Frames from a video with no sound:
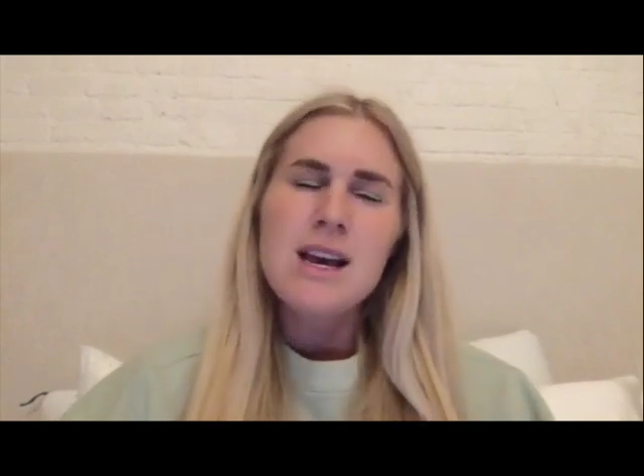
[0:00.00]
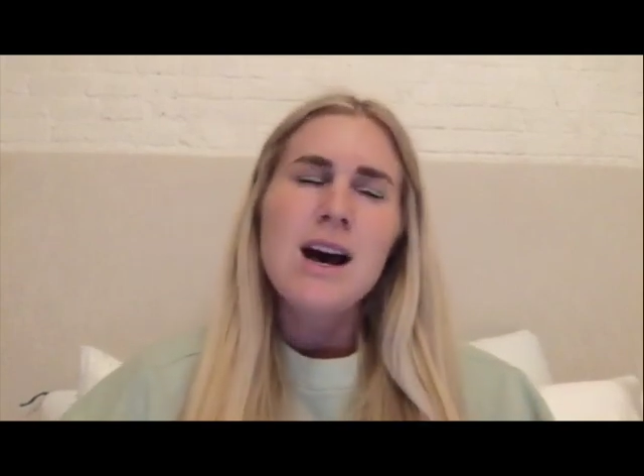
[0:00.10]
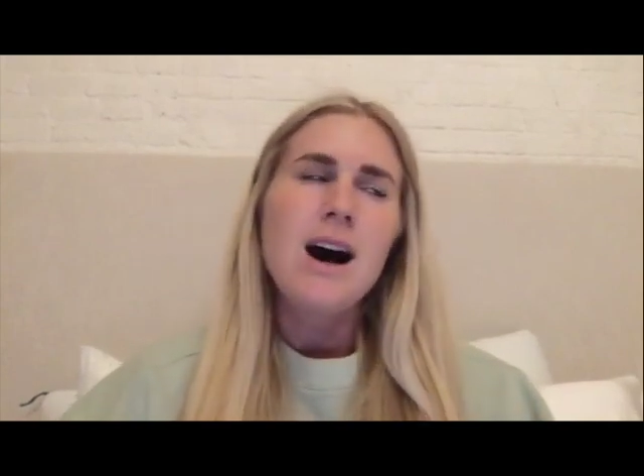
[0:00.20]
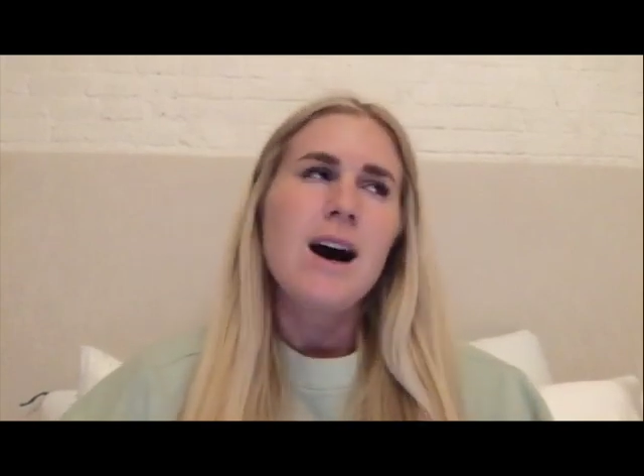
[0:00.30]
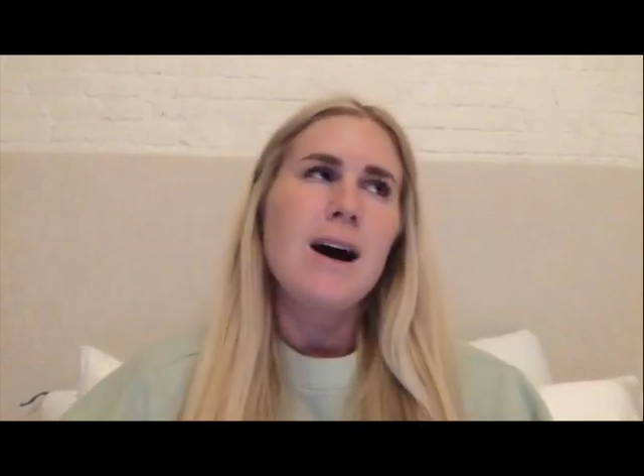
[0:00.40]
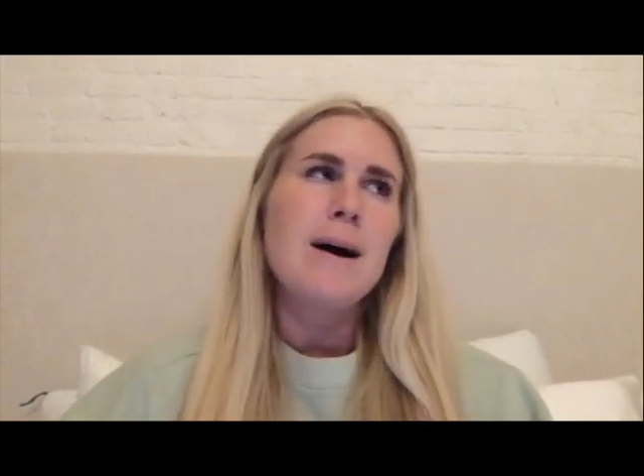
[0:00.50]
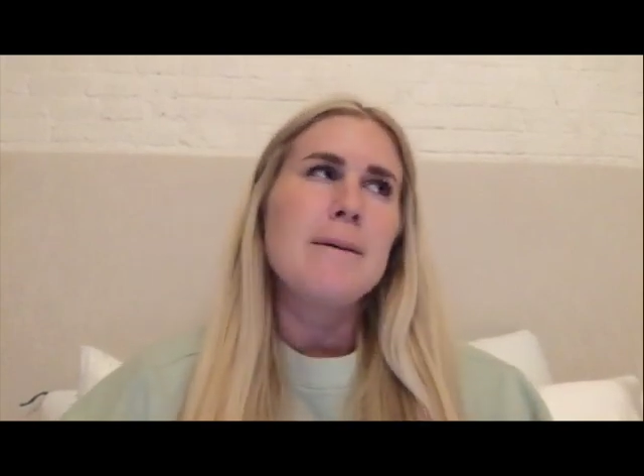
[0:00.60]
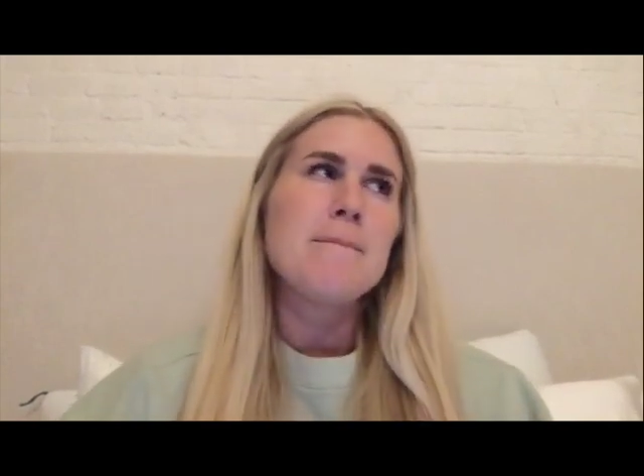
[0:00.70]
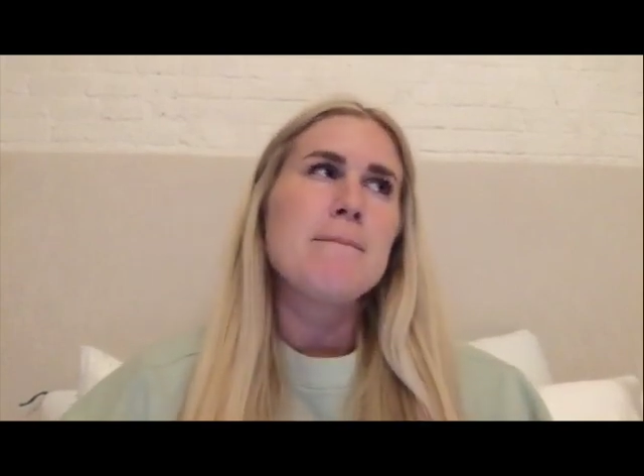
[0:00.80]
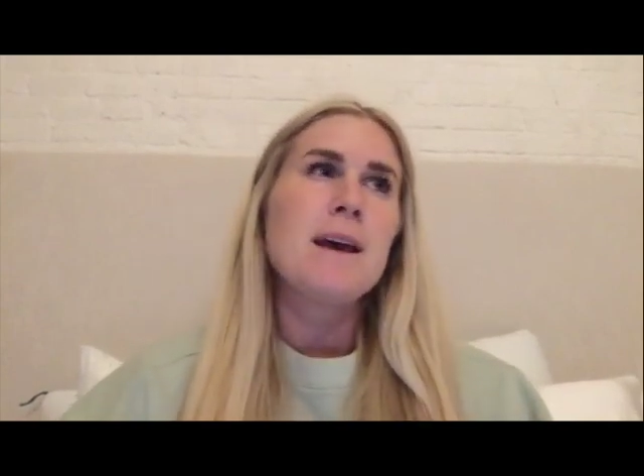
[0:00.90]

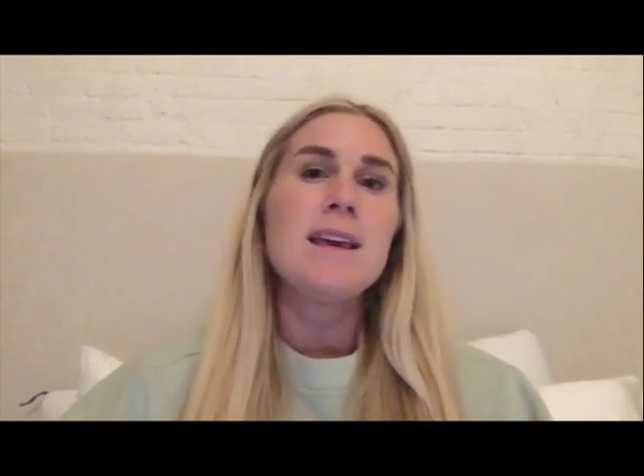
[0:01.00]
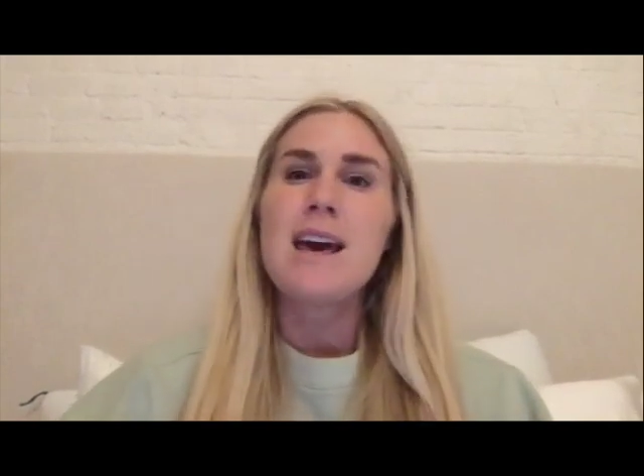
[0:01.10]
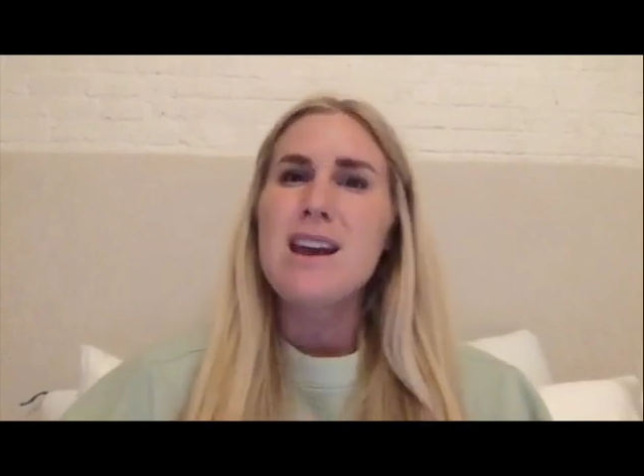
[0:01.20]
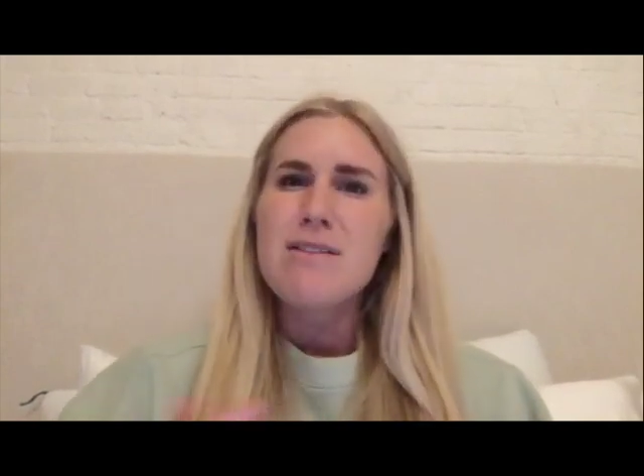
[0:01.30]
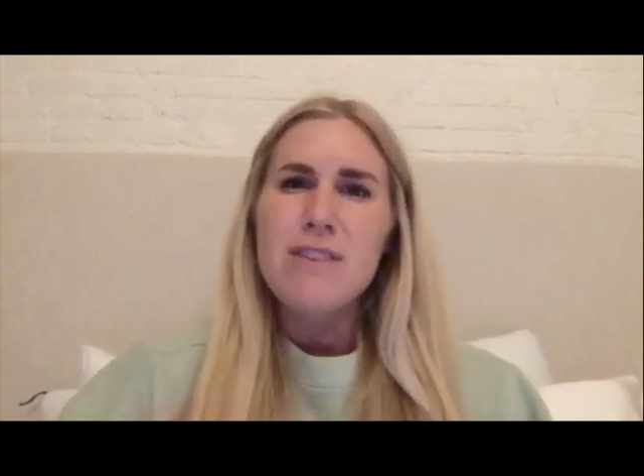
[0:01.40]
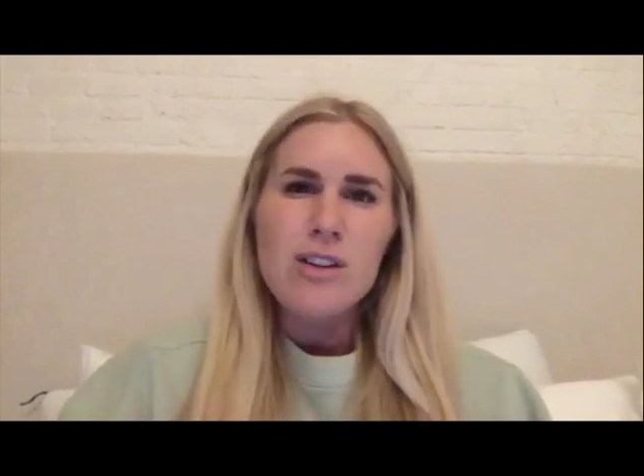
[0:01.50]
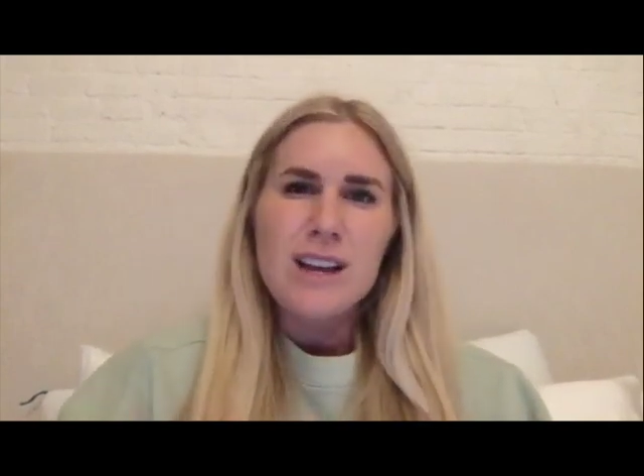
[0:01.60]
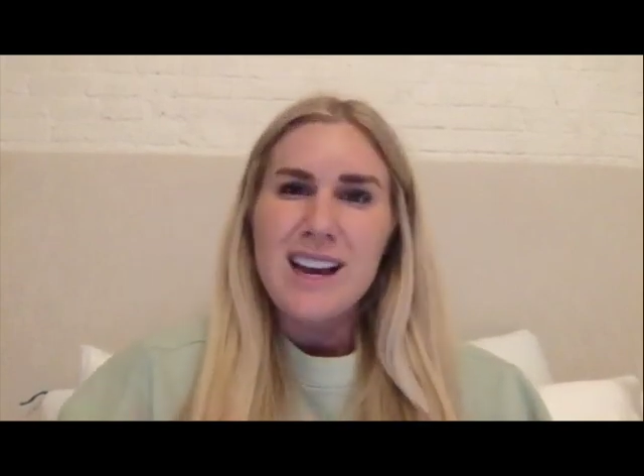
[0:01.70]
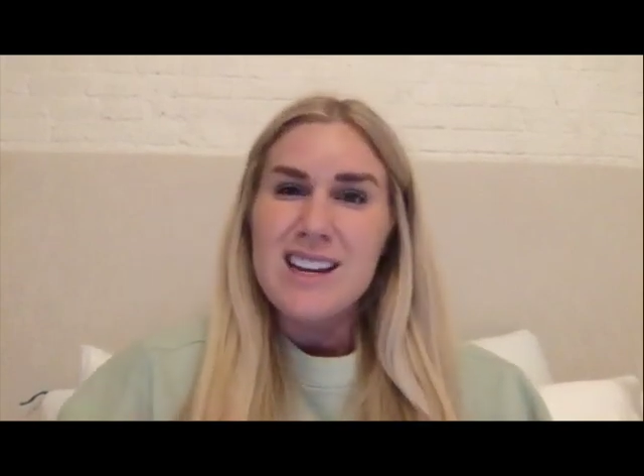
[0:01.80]
Again, I felt